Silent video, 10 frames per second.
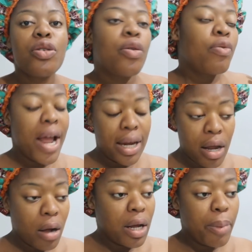So right
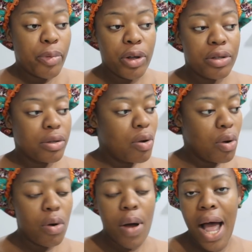now I'm going to
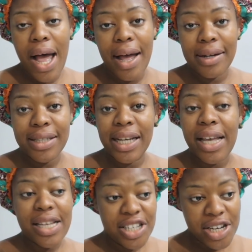go and take
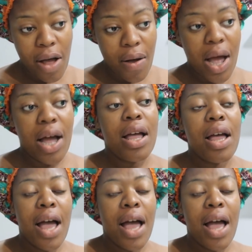a shower.